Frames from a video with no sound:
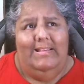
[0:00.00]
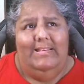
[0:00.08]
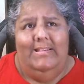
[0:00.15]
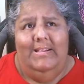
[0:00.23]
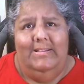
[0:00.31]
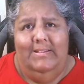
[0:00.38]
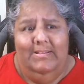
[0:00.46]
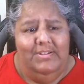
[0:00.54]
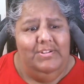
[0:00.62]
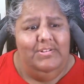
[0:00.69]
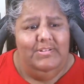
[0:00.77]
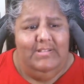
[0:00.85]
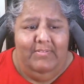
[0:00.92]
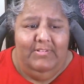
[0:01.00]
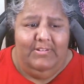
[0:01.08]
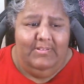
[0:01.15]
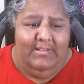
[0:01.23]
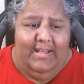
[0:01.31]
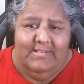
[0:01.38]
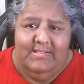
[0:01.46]
the delicious lavender
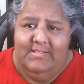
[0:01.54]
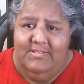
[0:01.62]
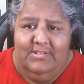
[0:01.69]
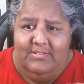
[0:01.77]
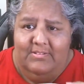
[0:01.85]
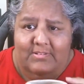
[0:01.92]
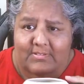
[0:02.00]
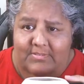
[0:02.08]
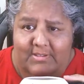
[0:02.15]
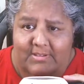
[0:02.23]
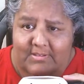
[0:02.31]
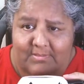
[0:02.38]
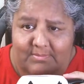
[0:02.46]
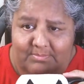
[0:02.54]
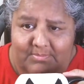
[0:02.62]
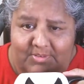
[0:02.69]
lattes and all of the